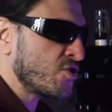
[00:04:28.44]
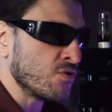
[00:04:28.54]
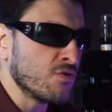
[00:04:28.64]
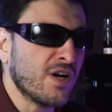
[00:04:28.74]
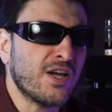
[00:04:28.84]

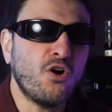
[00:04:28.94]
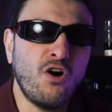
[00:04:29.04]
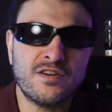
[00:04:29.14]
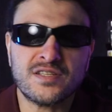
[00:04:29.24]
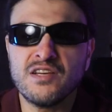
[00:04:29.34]
you. It
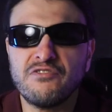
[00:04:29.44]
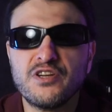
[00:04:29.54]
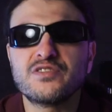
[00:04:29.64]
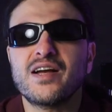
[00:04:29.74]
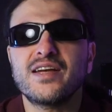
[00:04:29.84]
honestly
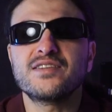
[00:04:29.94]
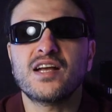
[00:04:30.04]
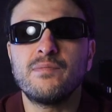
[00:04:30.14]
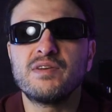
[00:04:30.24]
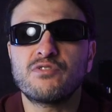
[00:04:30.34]
feels like it's
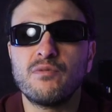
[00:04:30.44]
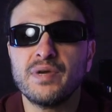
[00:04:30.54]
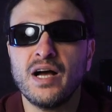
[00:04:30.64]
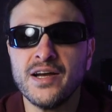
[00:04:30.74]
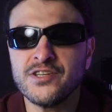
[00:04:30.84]
coming from
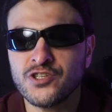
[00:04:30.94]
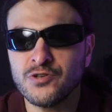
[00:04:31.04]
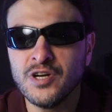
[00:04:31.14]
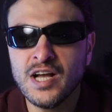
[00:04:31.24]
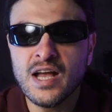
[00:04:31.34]
behind you,